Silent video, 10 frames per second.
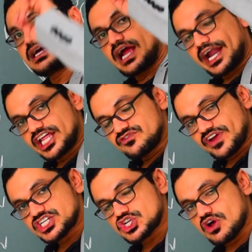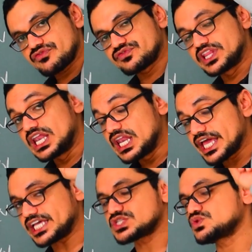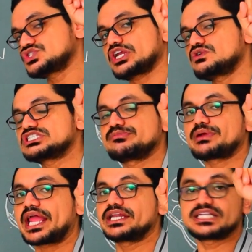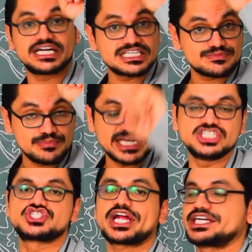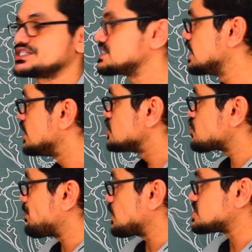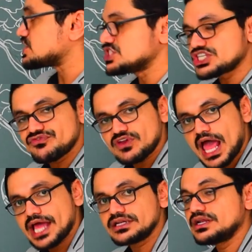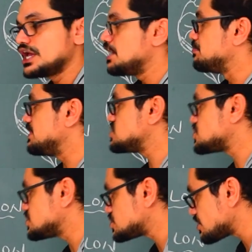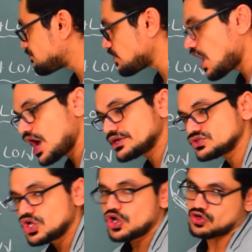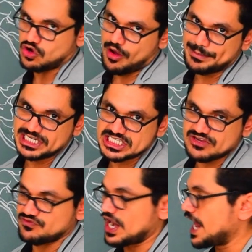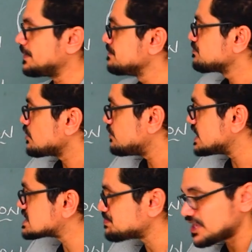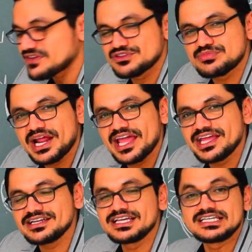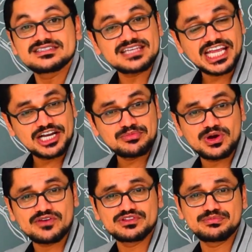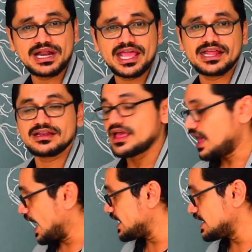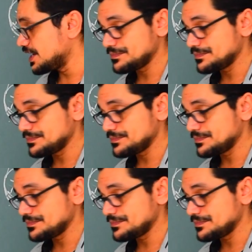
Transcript: And infection of the layers which surrounds the brain, that is meningitis. So prosencephalon, mesencephalon, rhombencephalon. First part of the brain, second part of the brain, and